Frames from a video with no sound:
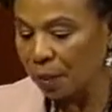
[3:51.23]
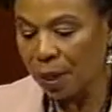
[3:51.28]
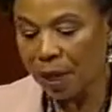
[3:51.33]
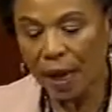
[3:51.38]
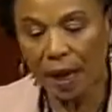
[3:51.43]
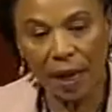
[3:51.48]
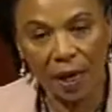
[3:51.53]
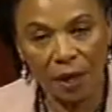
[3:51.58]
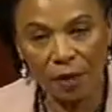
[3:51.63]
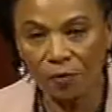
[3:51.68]

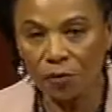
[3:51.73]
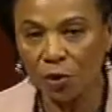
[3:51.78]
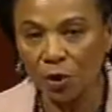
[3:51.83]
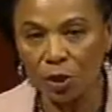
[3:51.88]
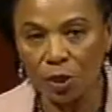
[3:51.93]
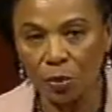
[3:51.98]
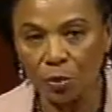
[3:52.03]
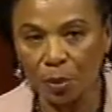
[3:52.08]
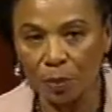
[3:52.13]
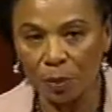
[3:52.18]
And of
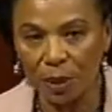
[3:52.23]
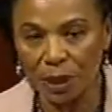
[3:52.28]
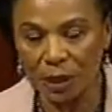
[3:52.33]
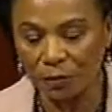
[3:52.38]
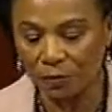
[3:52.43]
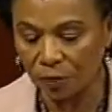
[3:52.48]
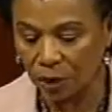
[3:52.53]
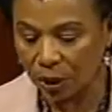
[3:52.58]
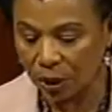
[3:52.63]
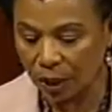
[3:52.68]
course, we
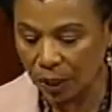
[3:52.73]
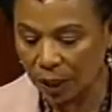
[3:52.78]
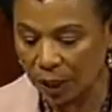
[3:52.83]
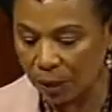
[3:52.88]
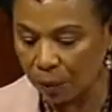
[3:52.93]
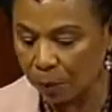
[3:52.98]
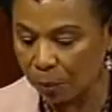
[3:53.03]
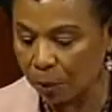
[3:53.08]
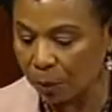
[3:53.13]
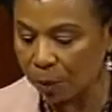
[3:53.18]
must fully
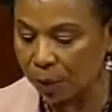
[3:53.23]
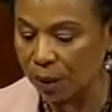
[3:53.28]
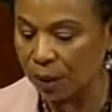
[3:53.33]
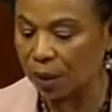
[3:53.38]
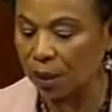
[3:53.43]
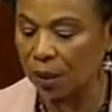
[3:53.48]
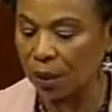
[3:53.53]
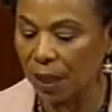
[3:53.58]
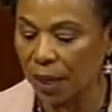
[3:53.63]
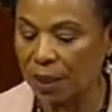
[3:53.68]
implement
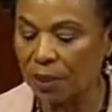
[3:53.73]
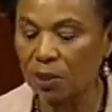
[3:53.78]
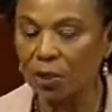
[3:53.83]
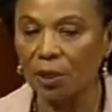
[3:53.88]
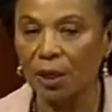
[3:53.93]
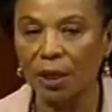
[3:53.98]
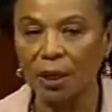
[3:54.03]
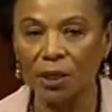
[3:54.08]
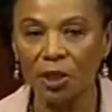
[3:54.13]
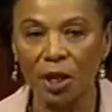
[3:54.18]
the
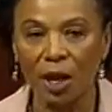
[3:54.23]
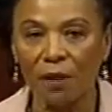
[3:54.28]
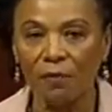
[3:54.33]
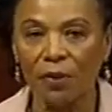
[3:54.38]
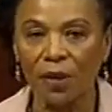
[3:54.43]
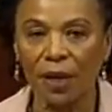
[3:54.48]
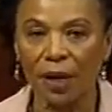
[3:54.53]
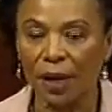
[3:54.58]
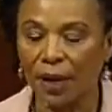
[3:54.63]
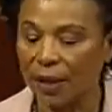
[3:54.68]
National
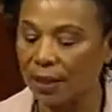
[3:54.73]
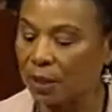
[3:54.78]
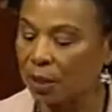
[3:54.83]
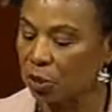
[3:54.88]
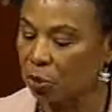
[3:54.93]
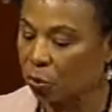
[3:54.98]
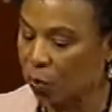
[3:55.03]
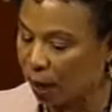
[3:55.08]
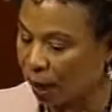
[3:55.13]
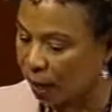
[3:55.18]
HIV/AIDS
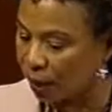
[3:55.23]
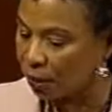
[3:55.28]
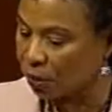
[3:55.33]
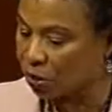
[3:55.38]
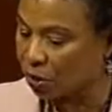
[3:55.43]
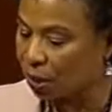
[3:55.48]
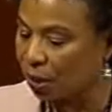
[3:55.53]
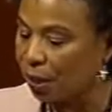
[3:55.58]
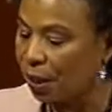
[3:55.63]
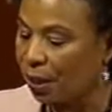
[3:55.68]

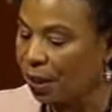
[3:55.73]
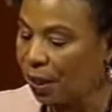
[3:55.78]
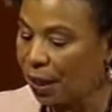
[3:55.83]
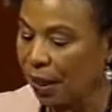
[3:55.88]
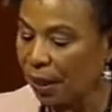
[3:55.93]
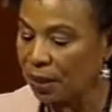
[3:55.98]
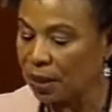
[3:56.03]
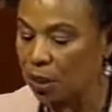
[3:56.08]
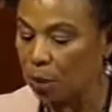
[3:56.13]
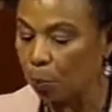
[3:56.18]
strategy
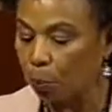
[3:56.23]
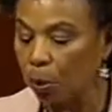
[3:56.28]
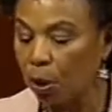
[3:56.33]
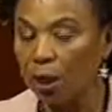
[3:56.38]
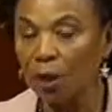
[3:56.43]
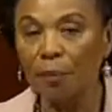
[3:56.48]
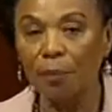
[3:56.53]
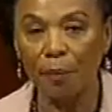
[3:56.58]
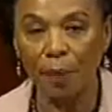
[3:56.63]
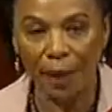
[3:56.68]
and
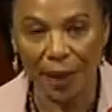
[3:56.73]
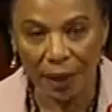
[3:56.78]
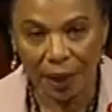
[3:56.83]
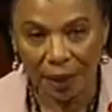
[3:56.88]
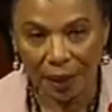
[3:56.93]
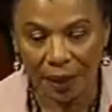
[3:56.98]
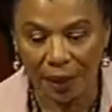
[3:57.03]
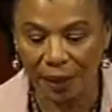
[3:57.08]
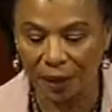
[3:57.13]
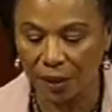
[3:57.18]
support
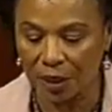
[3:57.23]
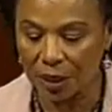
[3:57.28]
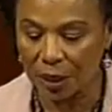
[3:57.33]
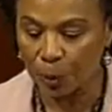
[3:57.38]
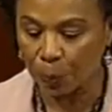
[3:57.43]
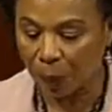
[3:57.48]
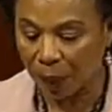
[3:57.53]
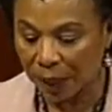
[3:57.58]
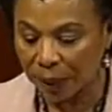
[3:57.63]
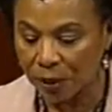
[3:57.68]
Medicaid
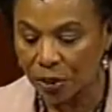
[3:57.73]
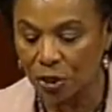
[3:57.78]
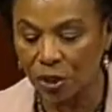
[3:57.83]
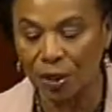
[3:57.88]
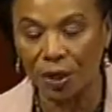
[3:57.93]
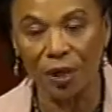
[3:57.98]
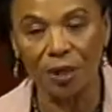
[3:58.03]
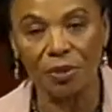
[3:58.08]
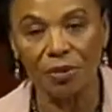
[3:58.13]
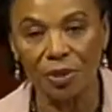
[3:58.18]

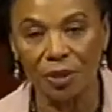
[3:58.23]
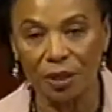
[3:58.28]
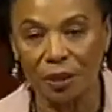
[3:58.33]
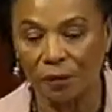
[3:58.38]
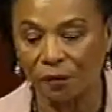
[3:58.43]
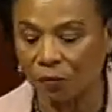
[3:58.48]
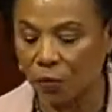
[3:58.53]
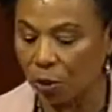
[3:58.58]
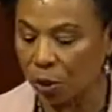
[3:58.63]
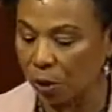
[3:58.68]
expansion under the
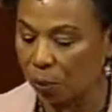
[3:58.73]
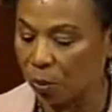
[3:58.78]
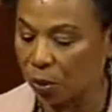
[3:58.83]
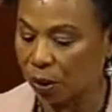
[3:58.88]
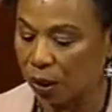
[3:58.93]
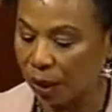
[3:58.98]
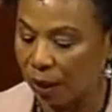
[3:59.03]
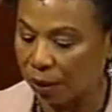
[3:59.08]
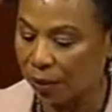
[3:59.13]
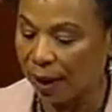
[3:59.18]
Affordable
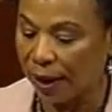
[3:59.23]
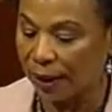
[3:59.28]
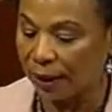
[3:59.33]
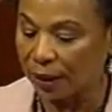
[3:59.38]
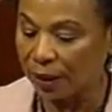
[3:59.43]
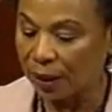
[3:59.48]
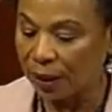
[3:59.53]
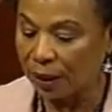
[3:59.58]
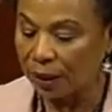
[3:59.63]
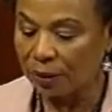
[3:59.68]
Care Act.